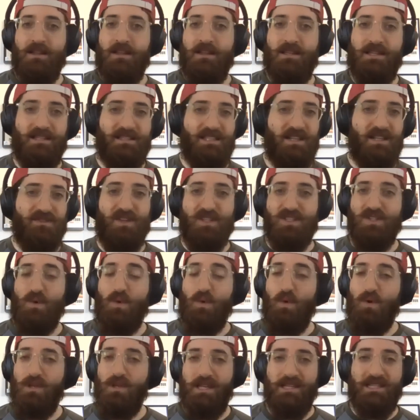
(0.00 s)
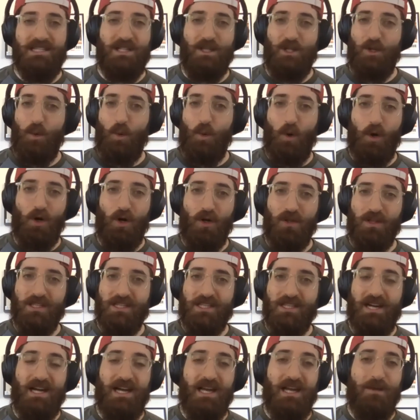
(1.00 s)
this stuff doesn't necessarily work all the
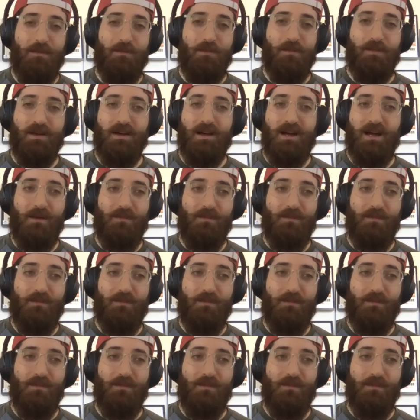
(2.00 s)
time.